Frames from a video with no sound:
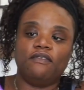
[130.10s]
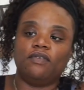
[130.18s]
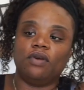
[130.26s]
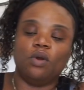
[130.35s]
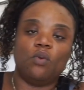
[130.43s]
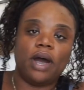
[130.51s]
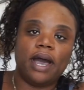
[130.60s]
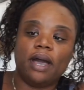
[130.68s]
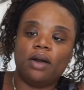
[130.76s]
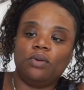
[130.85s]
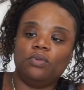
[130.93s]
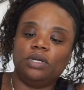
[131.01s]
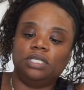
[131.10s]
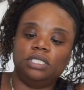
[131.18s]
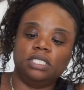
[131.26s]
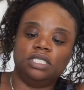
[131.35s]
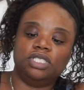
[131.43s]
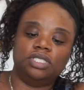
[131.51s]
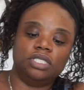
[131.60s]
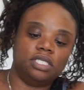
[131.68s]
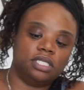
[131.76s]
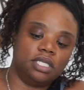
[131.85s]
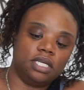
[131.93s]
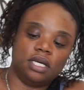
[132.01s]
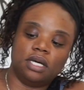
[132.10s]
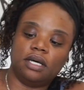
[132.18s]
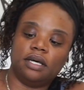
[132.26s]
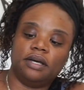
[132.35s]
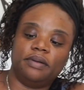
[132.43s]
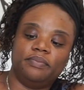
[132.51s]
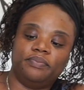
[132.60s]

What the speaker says: for a while, which is just the